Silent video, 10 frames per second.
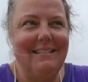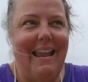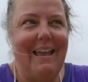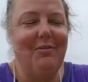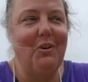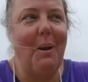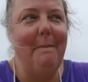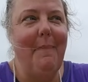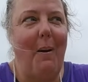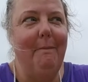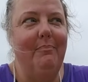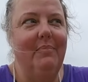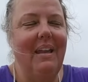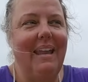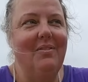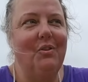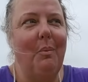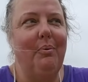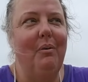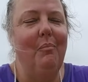Anthrop
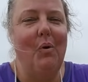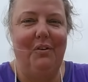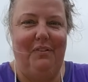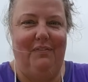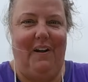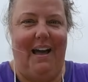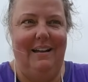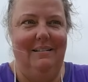anthropomorphize.